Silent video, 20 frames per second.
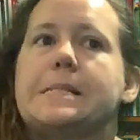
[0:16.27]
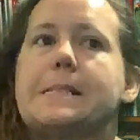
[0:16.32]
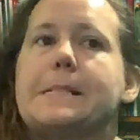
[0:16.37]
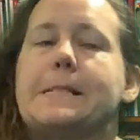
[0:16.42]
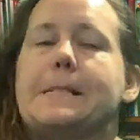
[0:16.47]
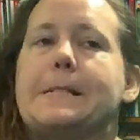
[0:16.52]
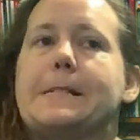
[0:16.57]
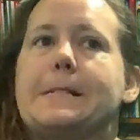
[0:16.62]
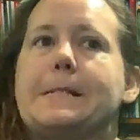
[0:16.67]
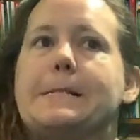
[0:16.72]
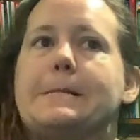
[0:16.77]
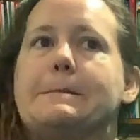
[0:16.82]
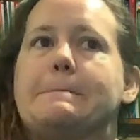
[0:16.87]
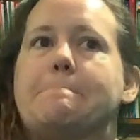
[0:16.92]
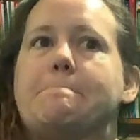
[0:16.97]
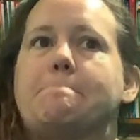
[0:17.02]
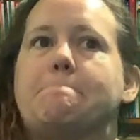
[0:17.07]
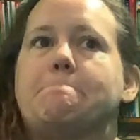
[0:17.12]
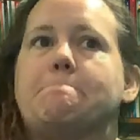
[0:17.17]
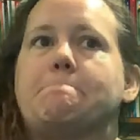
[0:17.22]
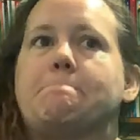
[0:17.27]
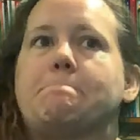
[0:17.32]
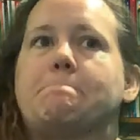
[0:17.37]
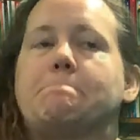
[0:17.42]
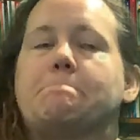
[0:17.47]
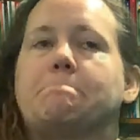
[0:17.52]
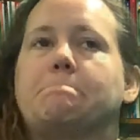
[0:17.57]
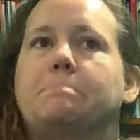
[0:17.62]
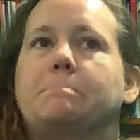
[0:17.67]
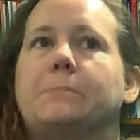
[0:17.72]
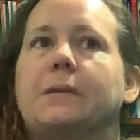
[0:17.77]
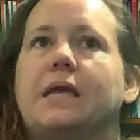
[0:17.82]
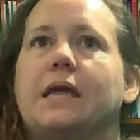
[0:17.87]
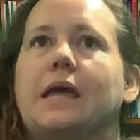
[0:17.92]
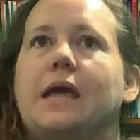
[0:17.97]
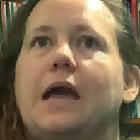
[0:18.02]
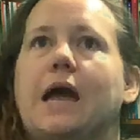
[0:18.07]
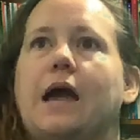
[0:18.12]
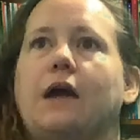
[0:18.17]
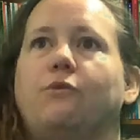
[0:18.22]

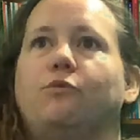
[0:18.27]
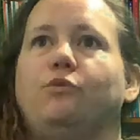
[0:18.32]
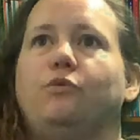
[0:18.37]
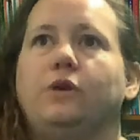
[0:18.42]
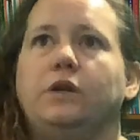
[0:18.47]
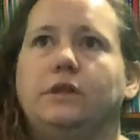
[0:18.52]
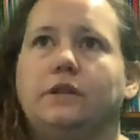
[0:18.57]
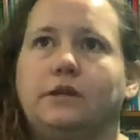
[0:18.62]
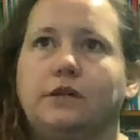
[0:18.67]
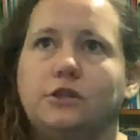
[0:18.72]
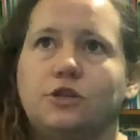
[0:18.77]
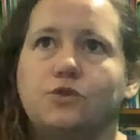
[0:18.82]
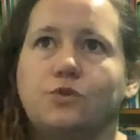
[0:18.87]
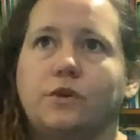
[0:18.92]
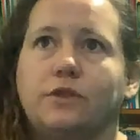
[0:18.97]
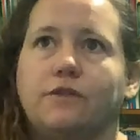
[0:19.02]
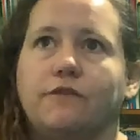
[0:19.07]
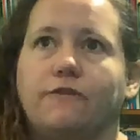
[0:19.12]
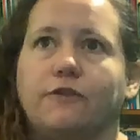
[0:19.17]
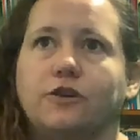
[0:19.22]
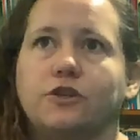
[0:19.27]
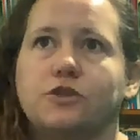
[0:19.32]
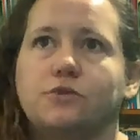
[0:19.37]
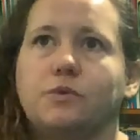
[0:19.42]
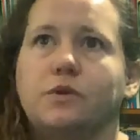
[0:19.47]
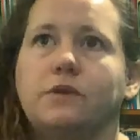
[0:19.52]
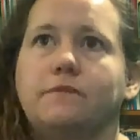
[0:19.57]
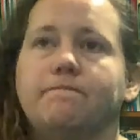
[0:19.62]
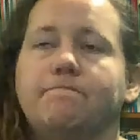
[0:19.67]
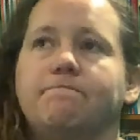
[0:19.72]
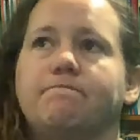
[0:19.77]
I really enjoyed the first one,